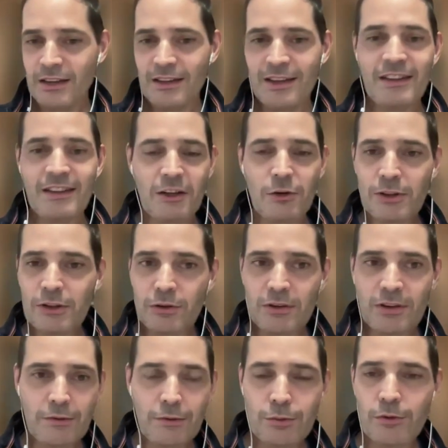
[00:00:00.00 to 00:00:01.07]
that are going to
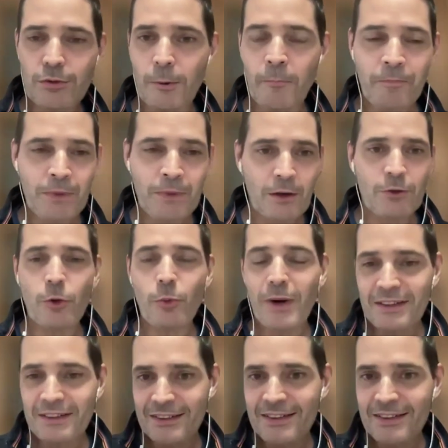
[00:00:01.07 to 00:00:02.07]
give you the right